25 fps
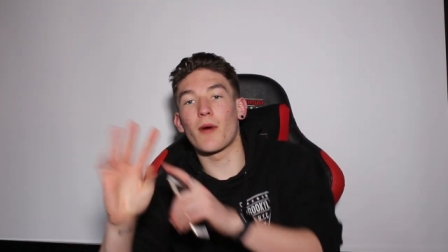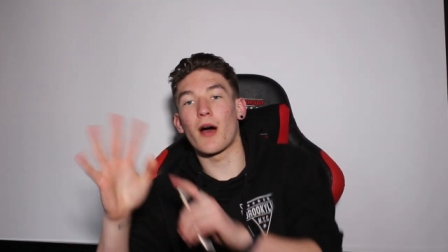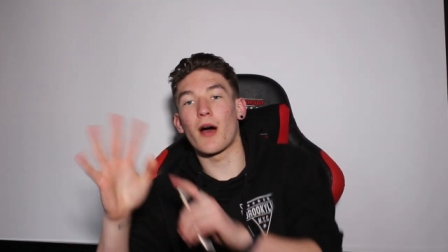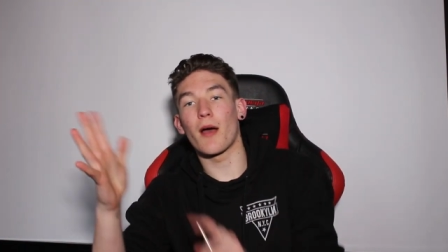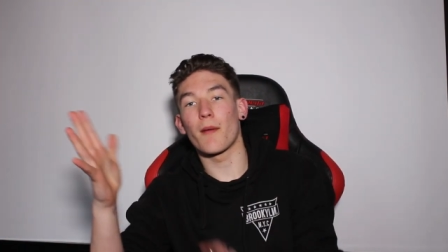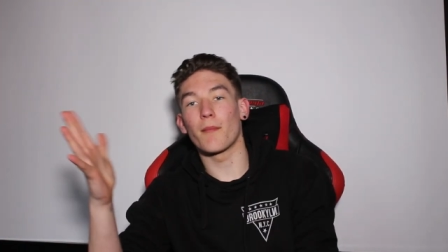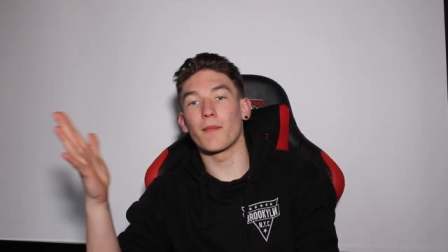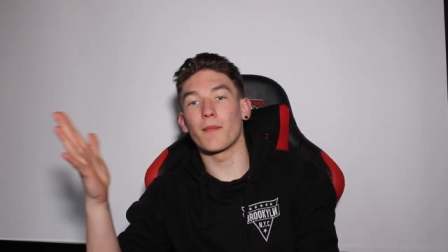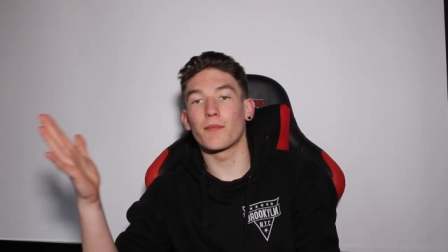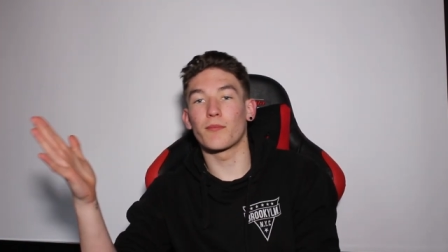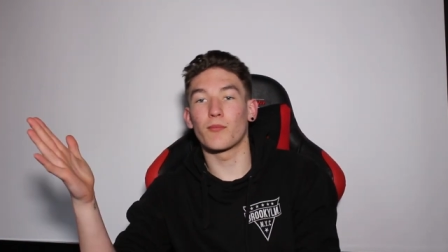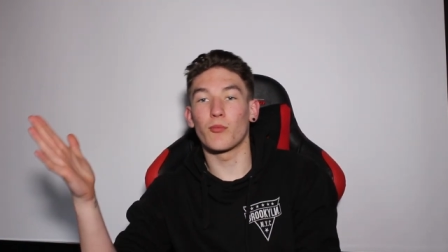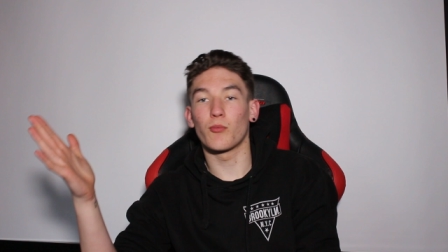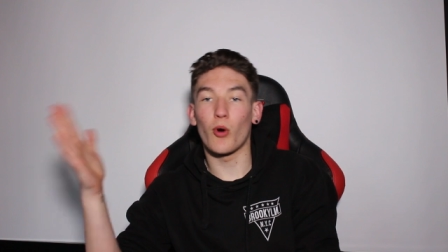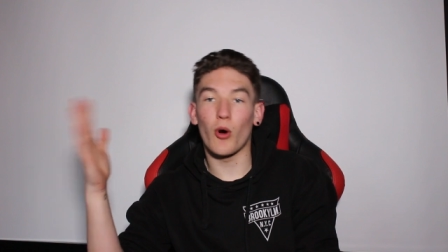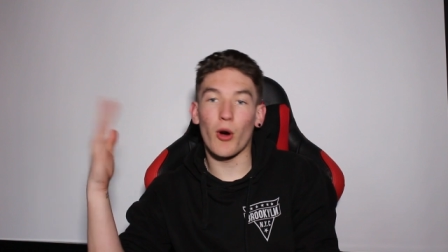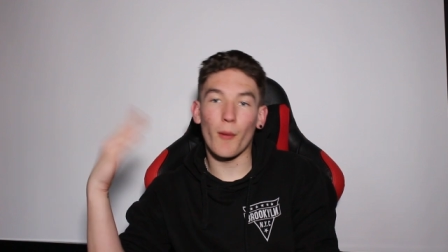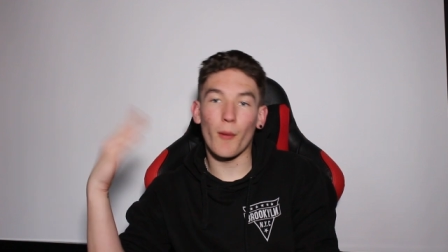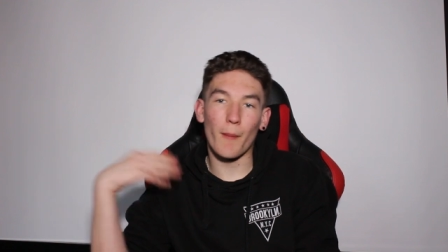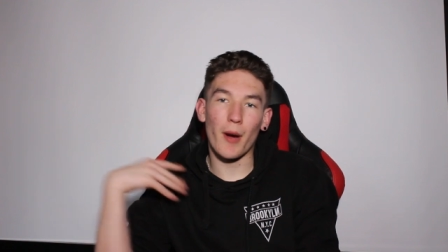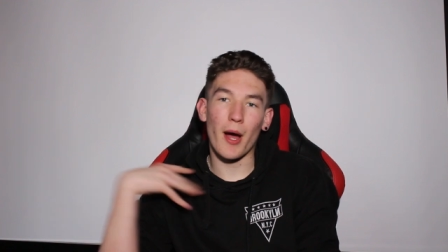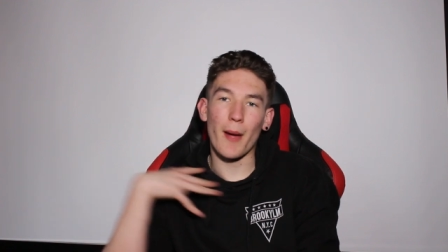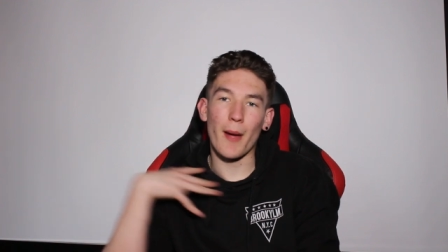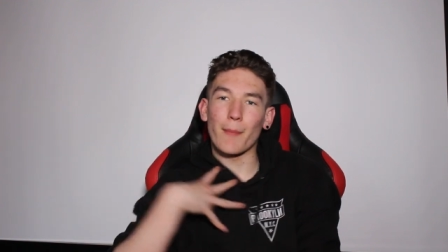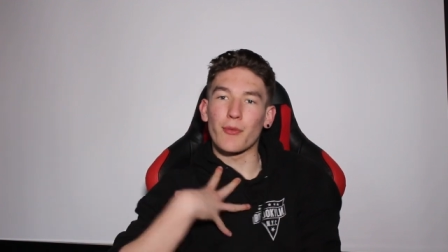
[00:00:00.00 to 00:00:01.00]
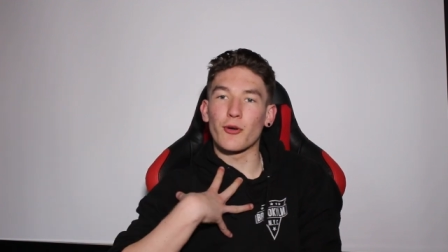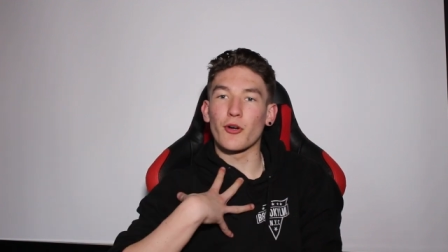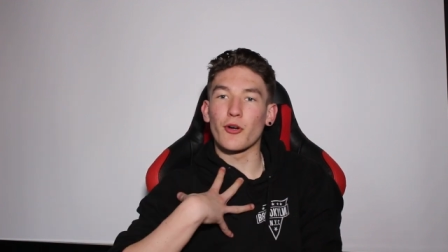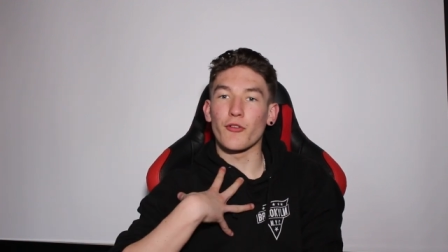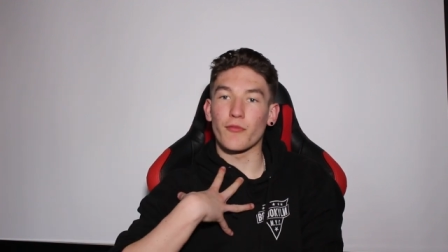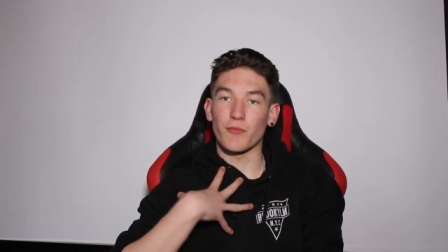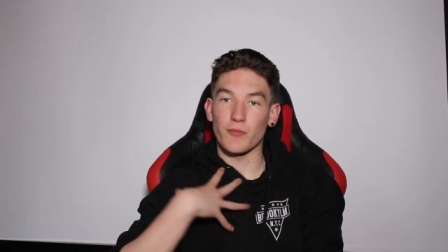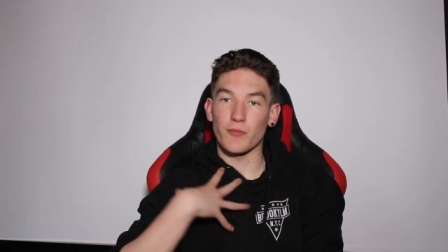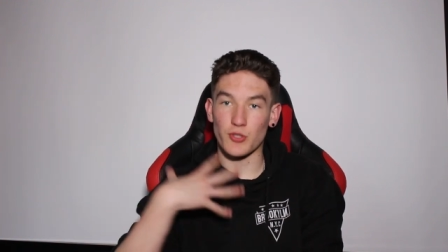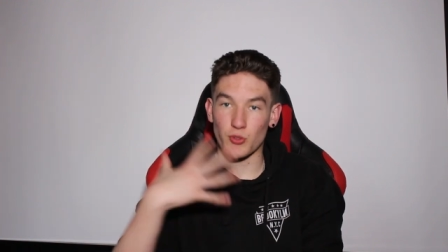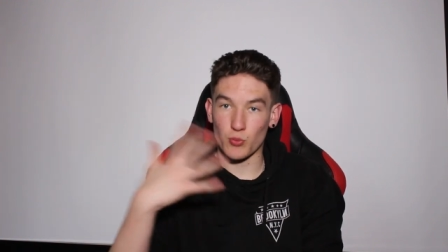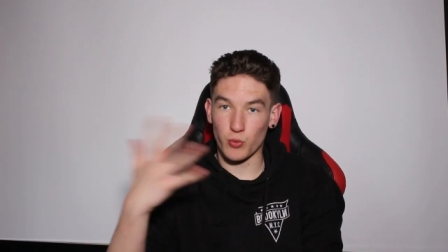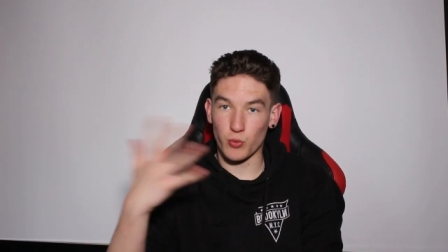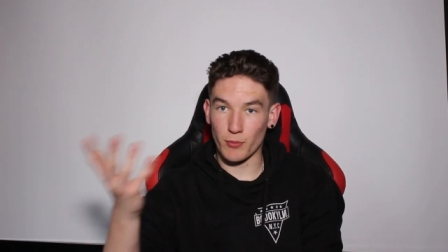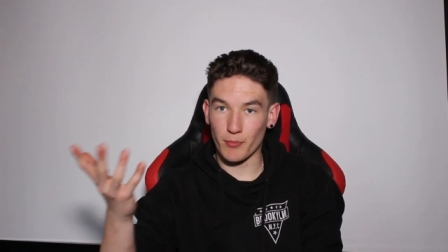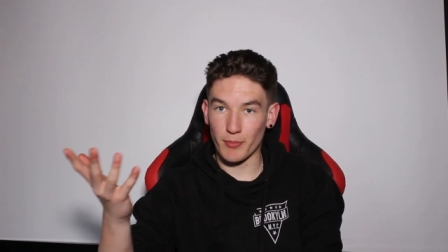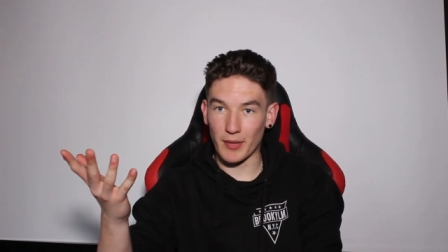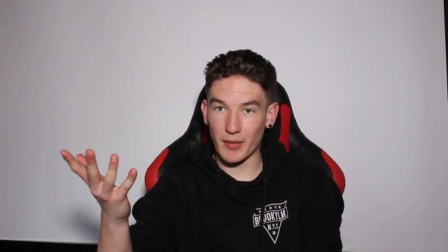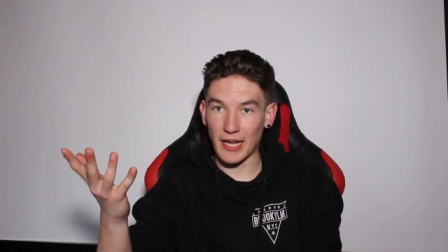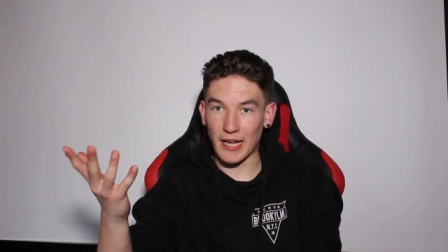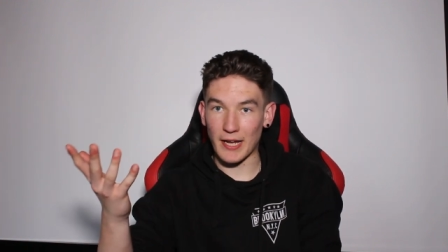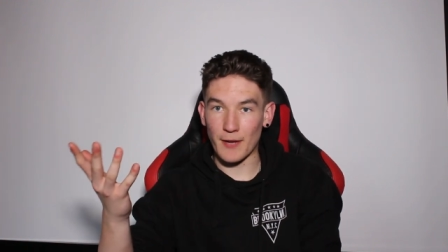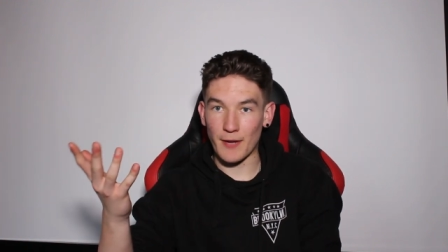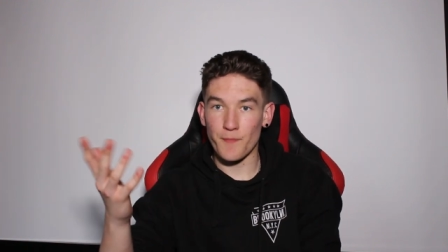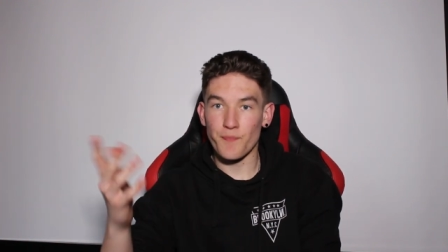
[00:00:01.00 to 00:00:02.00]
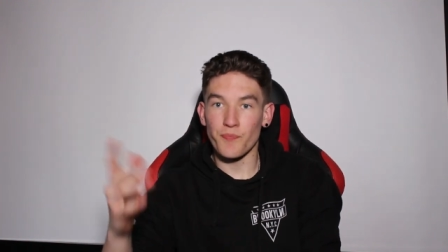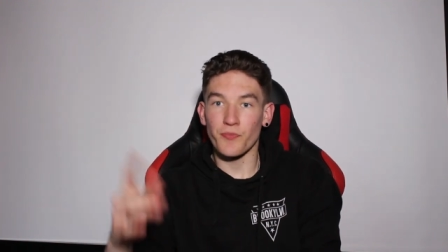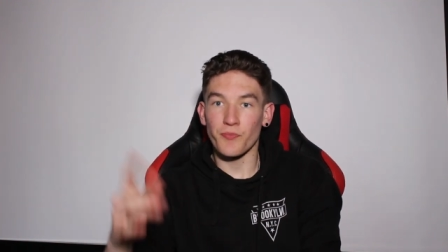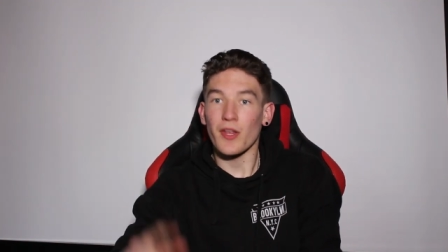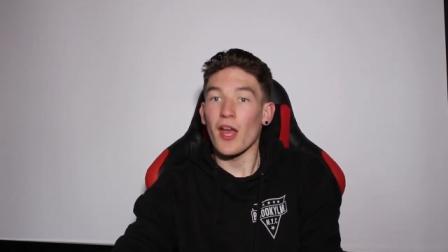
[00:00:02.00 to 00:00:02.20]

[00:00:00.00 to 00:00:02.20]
my, what my improvements would be.